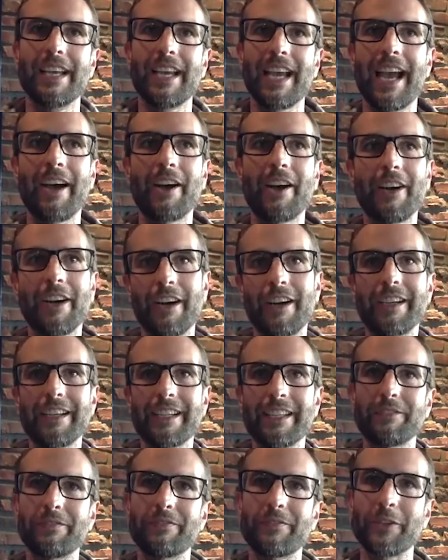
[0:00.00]
how hard
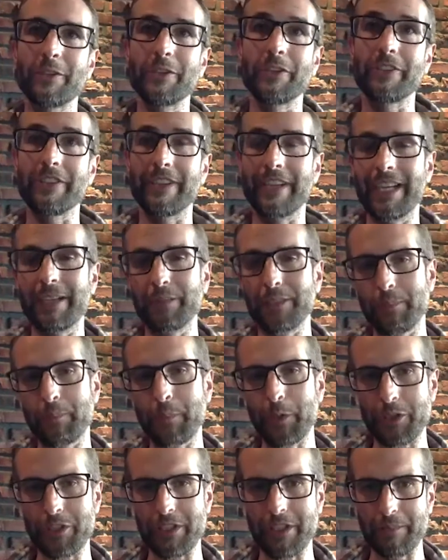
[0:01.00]
and further they're able to
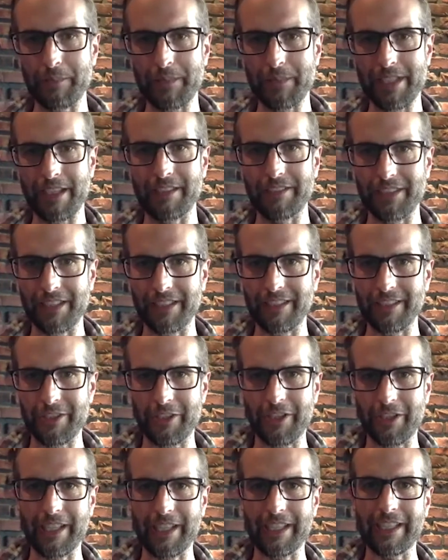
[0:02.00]
push themselves in their
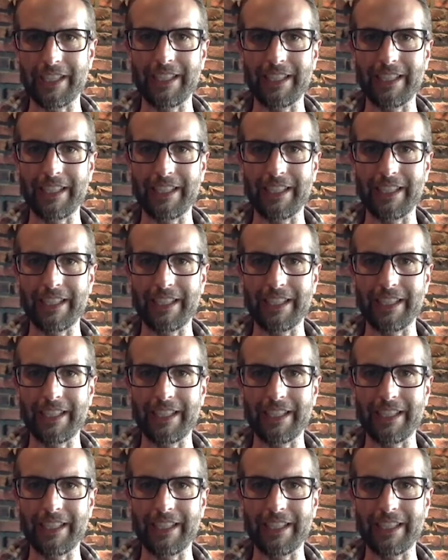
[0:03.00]
training,